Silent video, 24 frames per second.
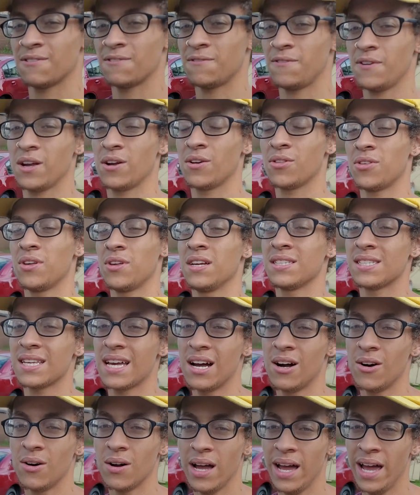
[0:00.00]
of figure things
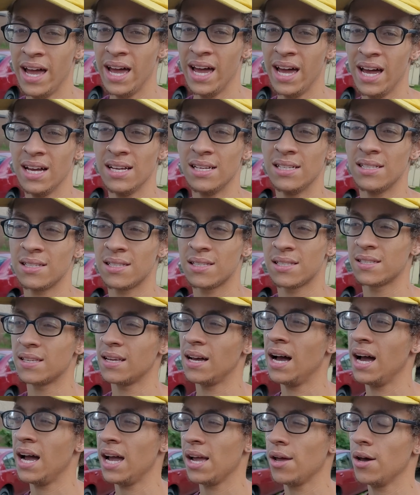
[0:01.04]
out as
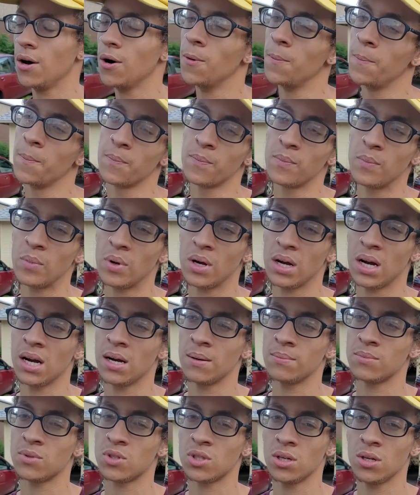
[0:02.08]
I go.
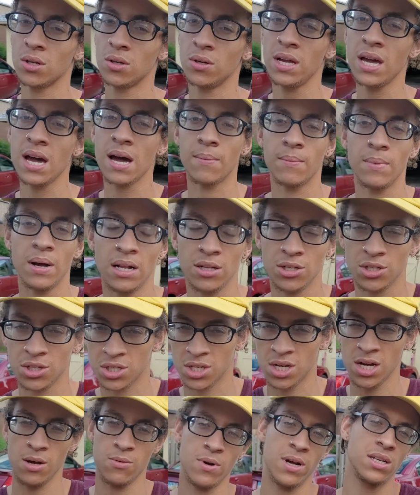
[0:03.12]
Um, so yeah, I'll just
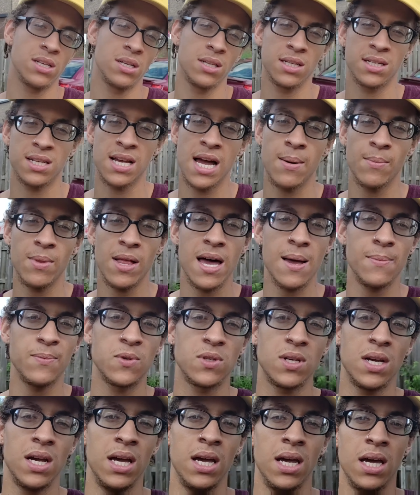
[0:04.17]
cut right to the time
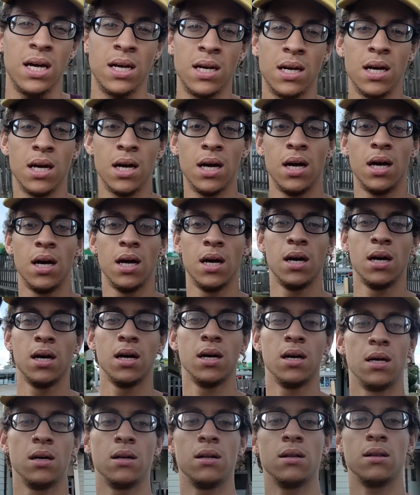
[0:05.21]
lapse and
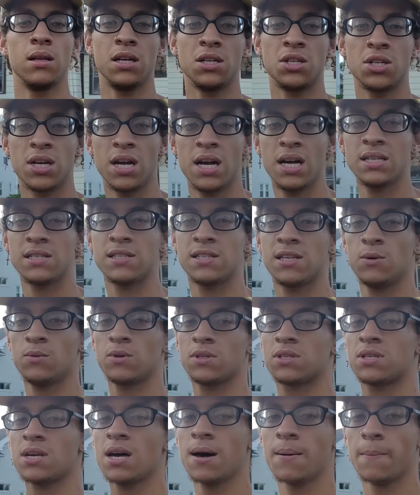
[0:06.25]
let you guys see
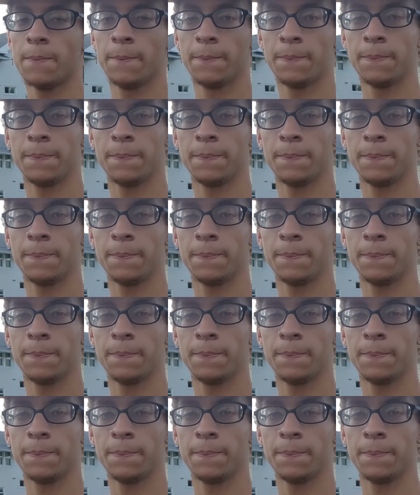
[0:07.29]
what's up.